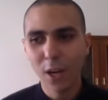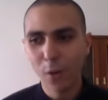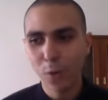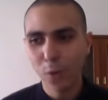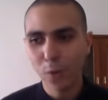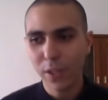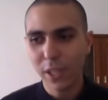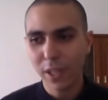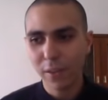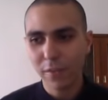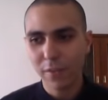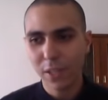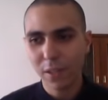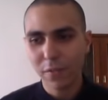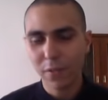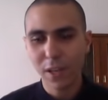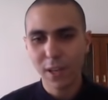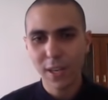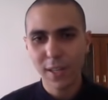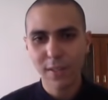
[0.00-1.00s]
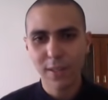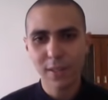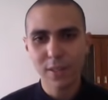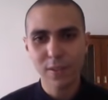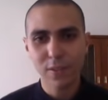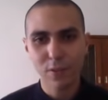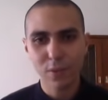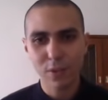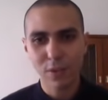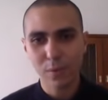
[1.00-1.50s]
would have never led us
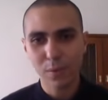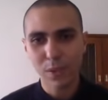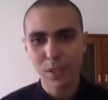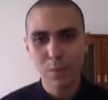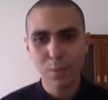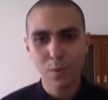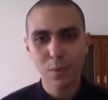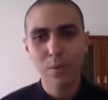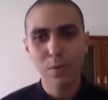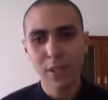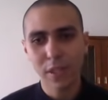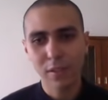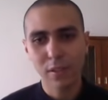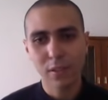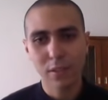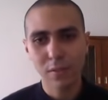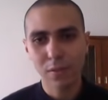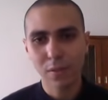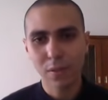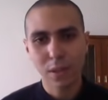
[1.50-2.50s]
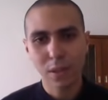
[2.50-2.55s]
to something productive,